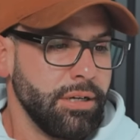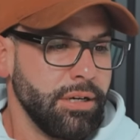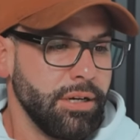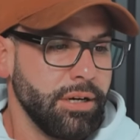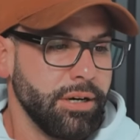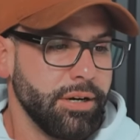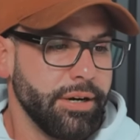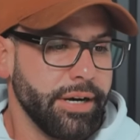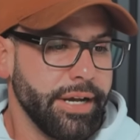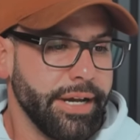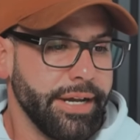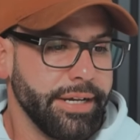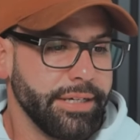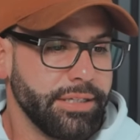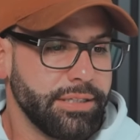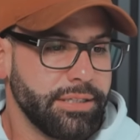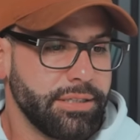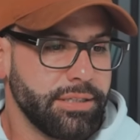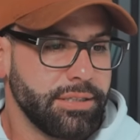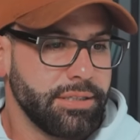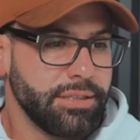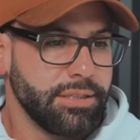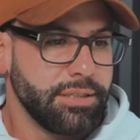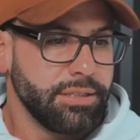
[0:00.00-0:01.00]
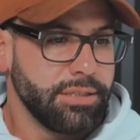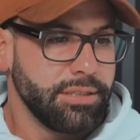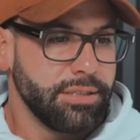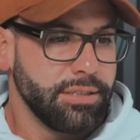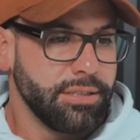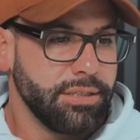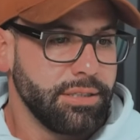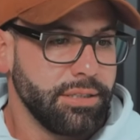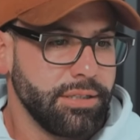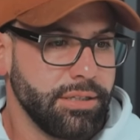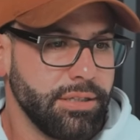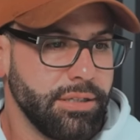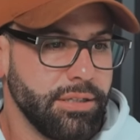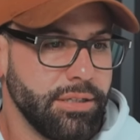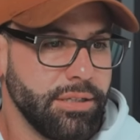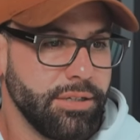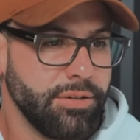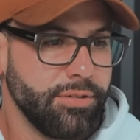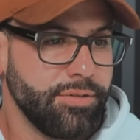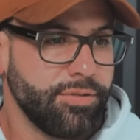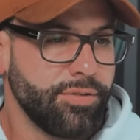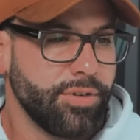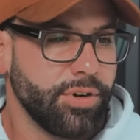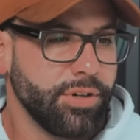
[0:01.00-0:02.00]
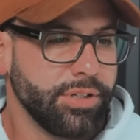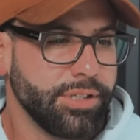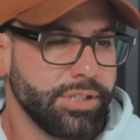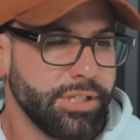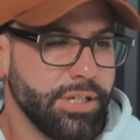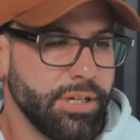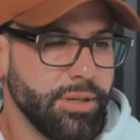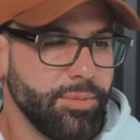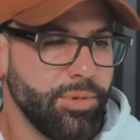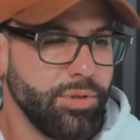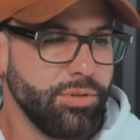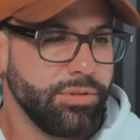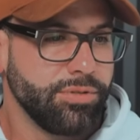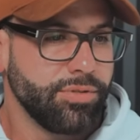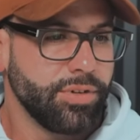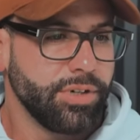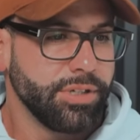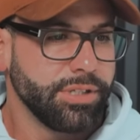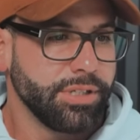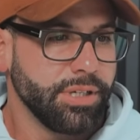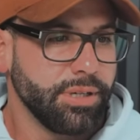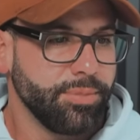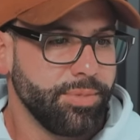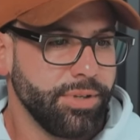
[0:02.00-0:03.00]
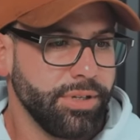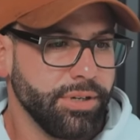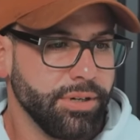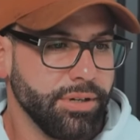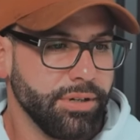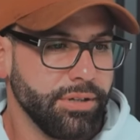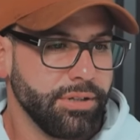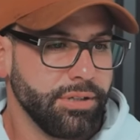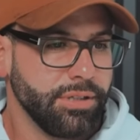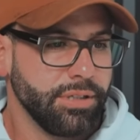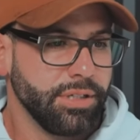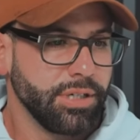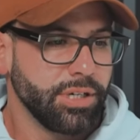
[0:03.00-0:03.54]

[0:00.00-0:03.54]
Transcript: All right. First up, who's first up here?